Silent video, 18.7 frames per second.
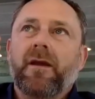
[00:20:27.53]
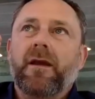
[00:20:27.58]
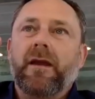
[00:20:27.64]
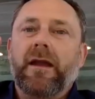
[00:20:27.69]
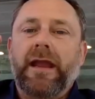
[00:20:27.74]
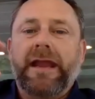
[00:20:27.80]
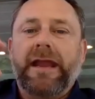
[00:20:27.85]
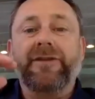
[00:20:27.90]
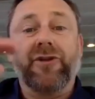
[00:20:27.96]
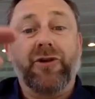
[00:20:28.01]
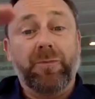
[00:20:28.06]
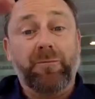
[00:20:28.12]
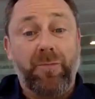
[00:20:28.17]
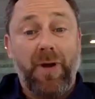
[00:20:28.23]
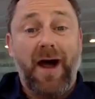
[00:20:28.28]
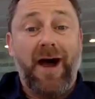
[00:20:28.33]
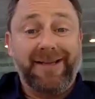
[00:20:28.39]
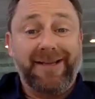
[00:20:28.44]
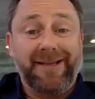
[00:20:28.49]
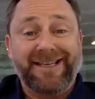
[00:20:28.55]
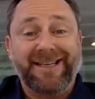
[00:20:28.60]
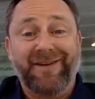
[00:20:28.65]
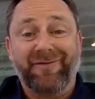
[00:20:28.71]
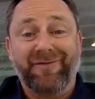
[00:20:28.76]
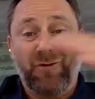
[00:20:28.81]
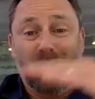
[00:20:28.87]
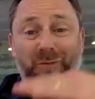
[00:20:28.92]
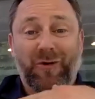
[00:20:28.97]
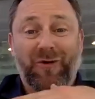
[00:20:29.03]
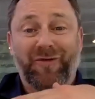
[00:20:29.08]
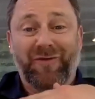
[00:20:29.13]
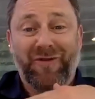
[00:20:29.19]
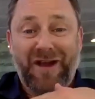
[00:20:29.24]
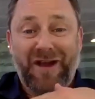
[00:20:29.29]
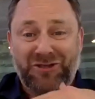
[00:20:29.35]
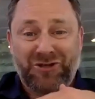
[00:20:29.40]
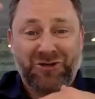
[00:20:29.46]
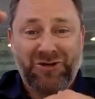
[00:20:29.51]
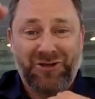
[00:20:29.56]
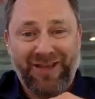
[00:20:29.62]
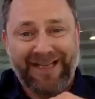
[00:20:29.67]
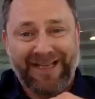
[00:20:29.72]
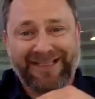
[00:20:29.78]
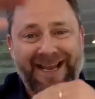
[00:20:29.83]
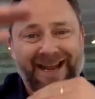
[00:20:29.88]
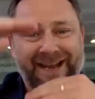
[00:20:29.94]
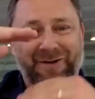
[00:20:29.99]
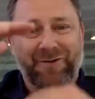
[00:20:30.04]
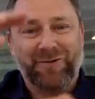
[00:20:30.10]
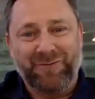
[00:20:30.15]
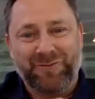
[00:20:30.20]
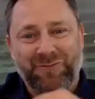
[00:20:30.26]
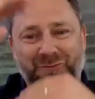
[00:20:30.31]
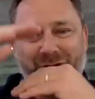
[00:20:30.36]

either positive or professional. That's kind of mm-hmm.